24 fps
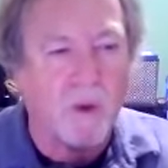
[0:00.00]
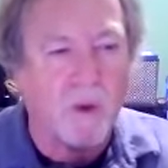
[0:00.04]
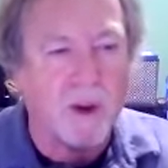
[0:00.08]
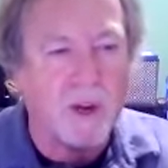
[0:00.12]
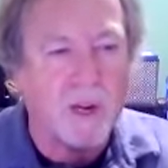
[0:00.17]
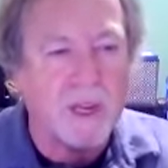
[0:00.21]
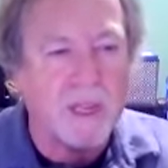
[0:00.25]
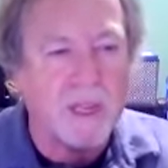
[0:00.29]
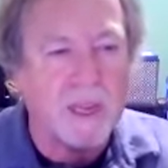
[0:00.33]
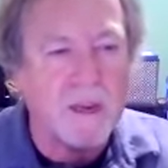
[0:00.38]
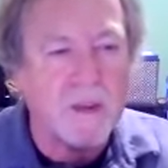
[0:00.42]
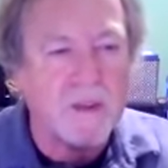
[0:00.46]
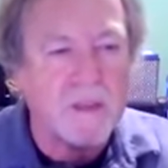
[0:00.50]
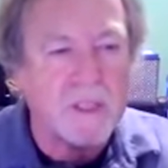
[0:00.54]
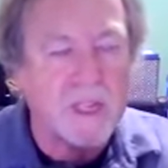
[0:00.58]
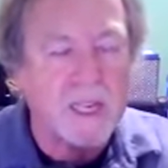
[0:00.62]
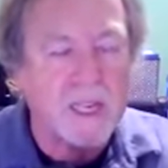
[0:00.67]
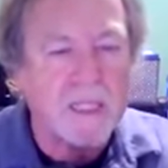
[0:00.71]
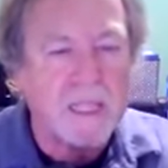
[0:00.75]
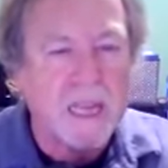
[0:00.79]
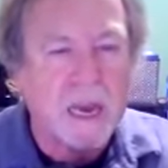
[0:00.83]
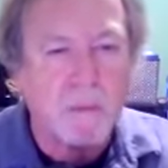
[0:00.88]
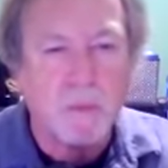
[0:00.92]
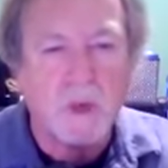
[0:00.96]
They don't
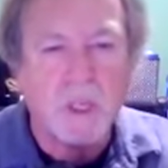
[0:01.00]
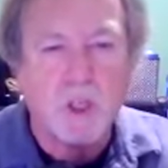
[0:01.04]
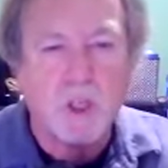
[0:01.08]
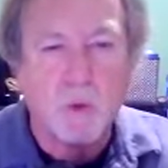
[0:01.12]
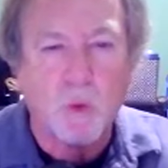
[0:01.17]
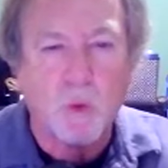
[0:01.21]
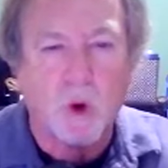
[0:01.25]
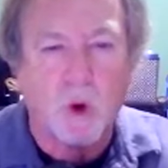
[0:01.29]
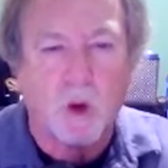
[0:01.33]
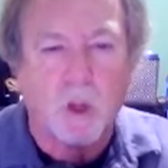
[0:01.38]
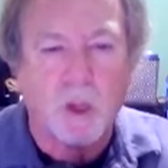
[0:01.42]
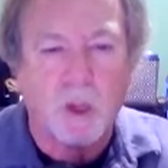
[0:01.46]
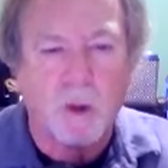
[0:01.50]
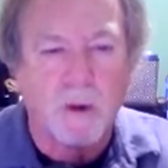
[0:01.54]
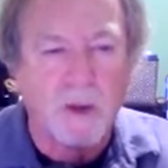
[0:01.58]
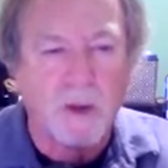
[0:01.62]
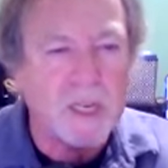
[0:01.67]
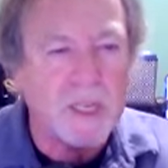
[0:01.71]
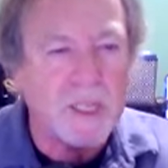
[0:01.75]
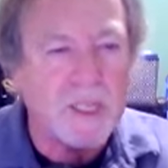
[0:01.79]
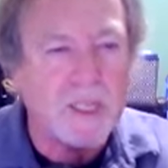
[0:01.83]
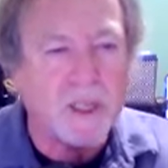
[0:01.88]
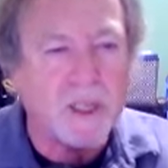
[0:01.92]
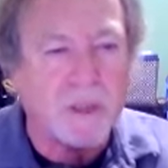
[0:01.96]
take that much work. They're
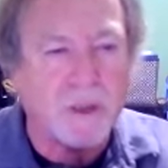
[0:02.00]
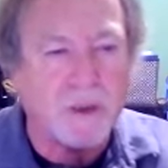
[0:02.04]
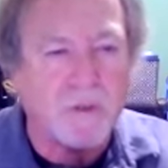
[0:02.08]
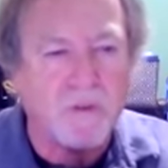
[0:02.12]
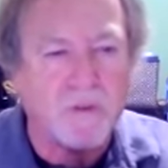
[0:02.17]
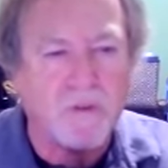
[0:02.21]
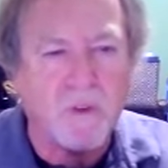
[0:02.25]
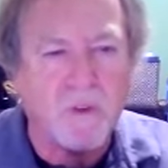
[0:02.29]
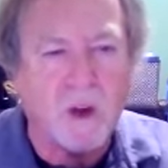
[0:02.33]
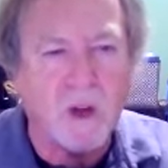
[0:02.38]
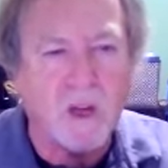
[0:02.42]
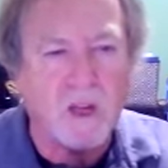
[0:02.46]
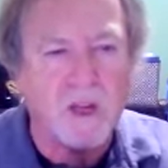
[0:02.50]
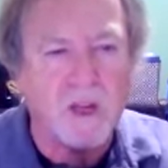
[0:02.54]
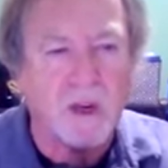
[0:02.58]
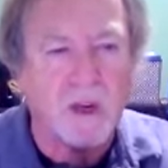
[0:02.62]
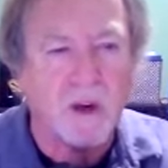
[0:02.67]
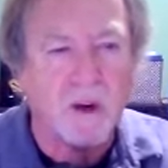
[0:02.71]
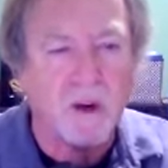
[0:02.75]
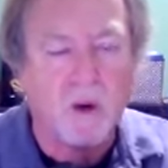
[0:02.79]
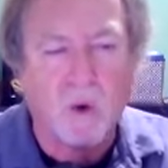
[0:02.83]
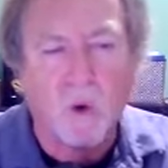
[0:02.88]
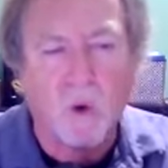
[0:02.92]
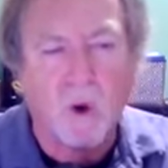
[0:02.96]
easy, they're fun,
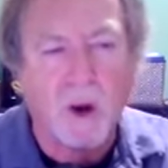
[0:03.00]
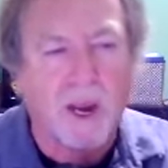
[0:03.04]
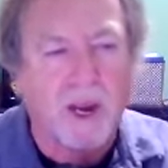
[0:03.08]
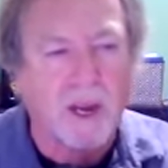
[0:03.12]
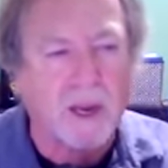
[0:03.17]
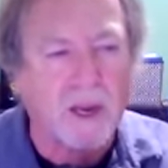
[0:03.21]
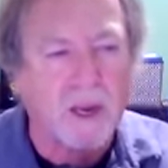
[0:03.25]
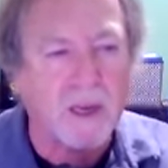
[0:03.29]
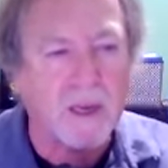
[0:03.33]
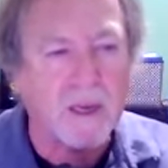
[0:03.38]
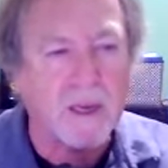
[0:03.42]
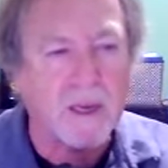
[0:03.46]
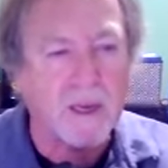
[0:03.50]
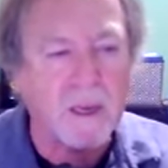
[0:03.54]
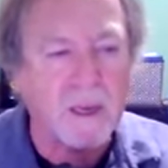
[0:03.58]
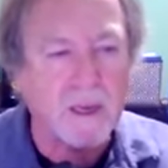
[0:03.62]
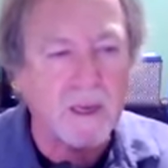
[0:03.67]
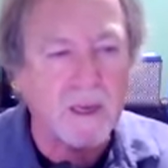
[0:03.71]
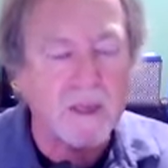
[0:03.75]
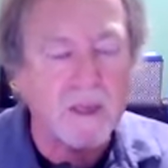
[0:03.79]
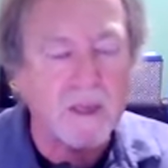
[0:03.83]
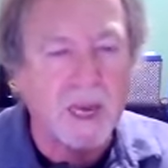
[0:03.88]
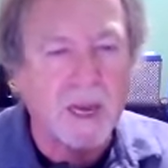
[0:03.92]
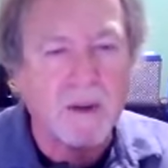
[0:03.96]
they're quick.
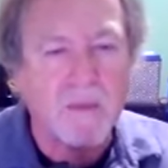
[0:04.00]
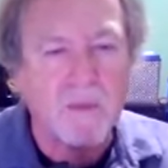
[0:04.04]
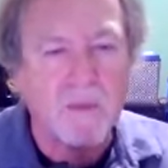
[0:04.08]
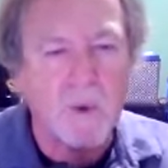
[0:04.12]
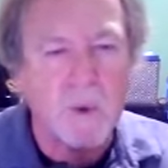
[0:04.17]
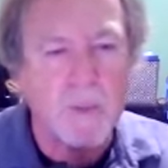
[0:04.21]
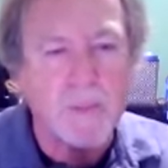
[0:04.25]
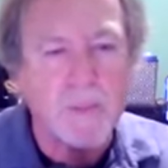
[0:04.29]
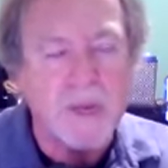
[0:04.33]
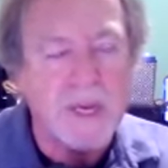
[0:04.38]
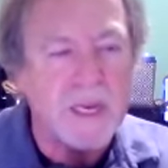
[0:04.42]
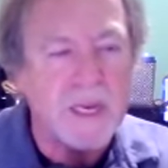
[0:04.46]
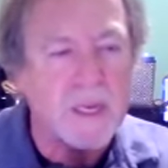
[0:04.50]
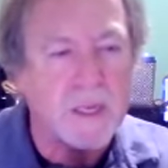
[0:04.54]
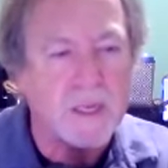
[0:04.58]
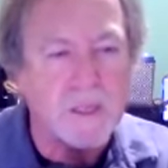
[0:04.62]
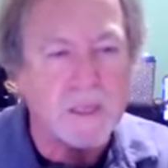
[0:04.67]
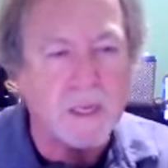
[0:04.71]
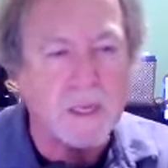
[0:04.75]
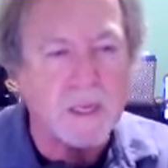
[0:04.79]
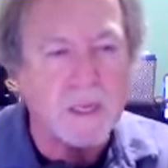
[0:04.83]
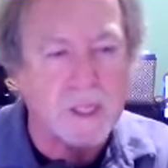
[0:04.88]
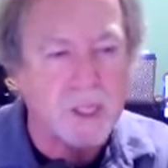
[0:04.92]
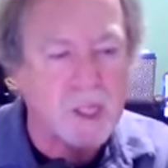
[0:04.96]
They have repeating
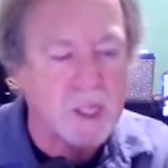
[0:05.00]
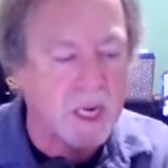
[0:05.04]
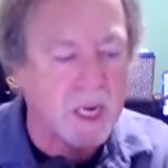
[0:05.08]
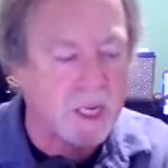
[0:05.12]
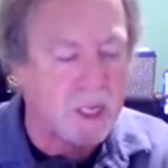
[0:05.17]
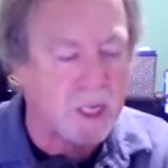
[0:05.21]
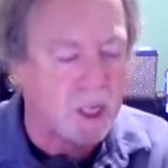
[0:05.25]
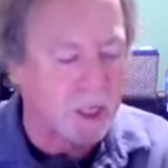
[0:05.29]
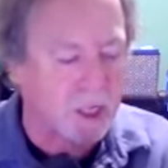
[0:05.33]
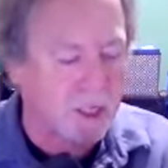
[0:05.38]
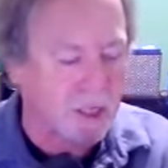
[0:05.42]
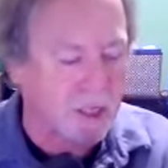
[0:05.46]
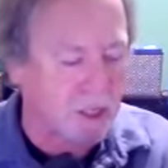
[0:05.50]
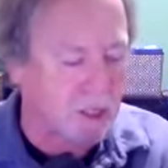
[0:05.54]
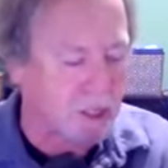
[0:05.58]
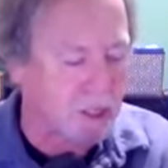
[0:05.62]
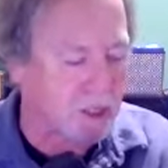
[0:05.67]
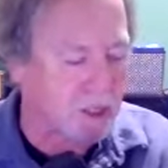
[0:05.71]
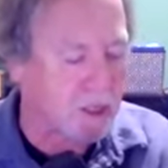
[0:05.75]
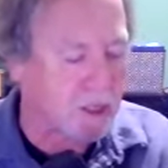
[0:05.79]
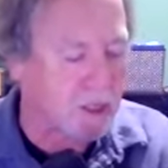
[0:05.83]
little sections.